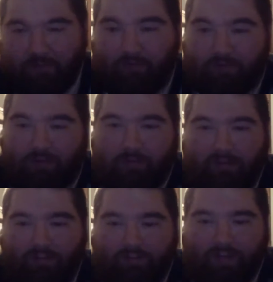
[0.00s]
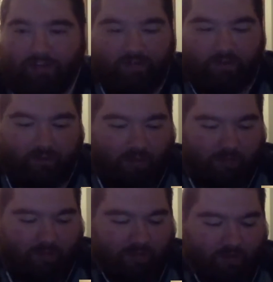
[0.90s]
Manuel, and apparently the NFL
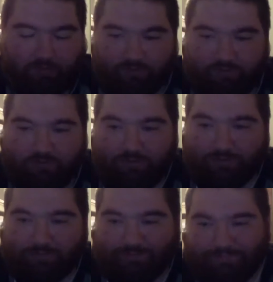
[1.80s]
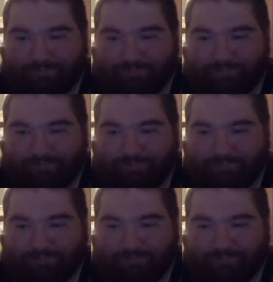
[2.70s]
came to that conclusion too.